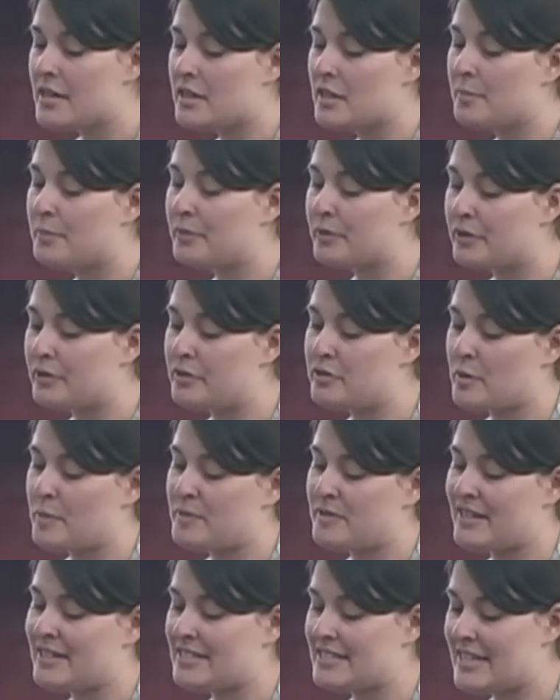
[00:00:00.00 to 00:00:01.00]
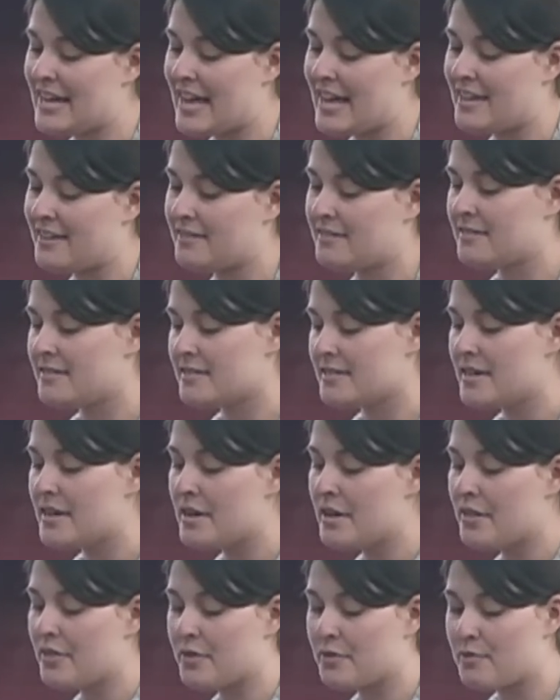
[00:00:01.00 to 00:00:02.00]
the blues represent tens,
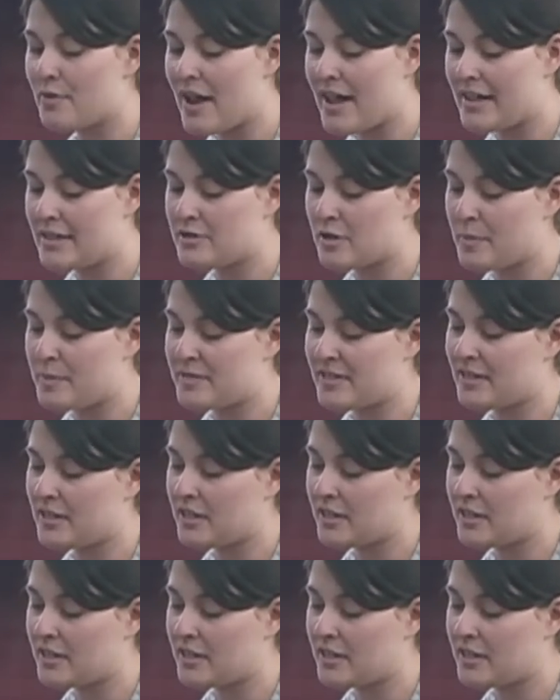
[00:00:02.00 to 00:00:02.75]
the reds represent